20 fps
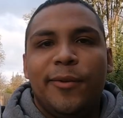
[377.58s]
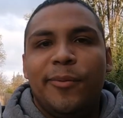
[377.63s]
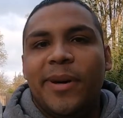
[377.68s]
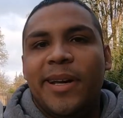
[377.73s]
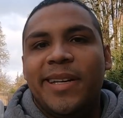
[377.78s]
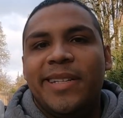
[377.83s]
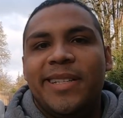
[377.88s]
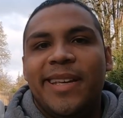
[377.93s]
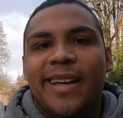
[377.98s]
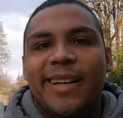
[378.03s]

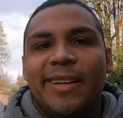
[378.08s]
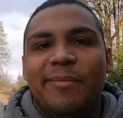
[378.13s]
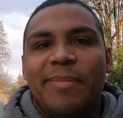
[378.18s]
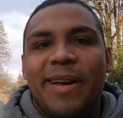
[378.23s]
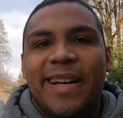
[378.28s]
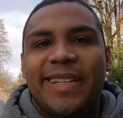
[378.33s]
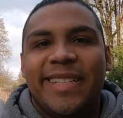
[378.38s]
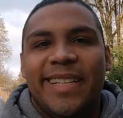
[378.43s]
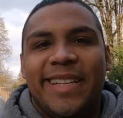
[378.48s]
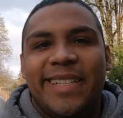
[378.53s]
Anyways, getting
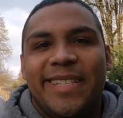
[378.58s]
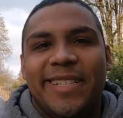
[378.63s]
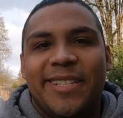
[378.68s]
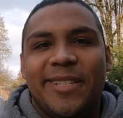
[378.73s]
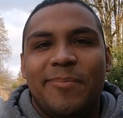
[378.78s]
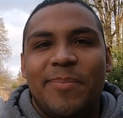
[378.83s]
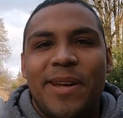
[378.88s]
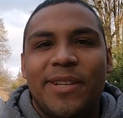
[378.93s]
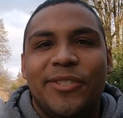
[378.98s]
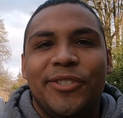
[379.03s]
back to the
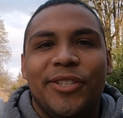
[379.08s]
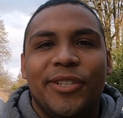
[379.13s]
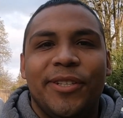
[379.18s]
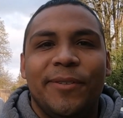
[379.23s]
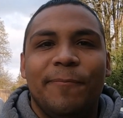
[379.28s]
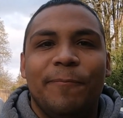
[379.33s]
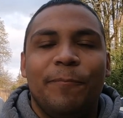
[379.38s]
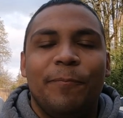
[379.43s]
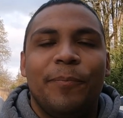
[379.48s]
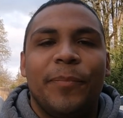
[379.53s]
suspension,